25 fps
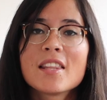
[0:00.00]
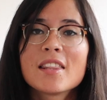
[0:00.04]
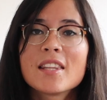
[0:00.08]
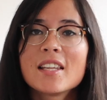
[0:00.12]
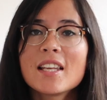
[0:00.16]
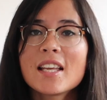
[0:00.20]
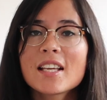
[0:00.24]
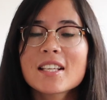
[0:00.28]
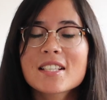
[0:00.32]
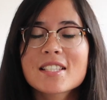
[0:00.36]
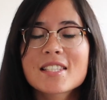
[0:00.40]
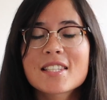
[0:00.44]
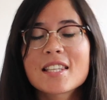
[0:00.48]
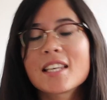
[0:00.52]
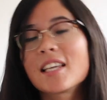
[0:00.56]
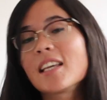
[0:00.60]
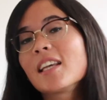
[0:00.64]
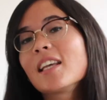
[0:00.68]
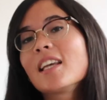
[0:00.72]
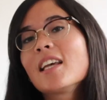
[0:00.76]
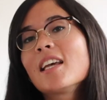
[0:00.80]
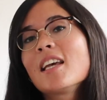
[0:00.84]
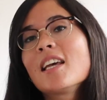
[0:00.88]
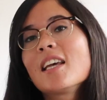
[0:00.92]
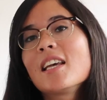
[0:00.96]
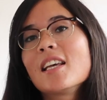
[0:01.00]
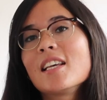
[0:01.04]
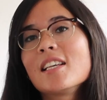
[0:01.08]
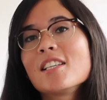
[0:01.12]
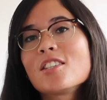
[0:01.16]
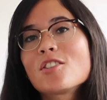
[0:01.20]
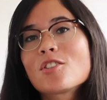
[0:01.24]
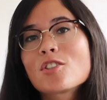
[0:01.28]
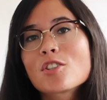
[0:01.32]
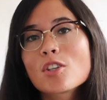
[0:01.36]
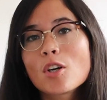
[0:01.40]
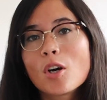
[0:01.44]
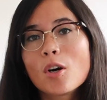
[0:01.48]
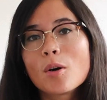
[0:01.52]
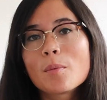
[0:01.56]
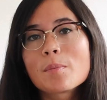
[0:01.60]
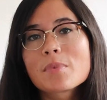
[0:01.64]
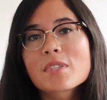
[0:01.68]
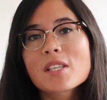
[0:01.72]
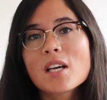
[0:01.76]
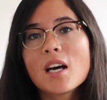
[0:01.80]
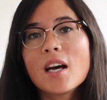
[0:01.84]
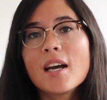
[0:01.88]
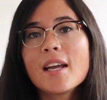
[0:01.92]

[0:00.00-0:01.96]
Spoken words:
The next thing is jobs.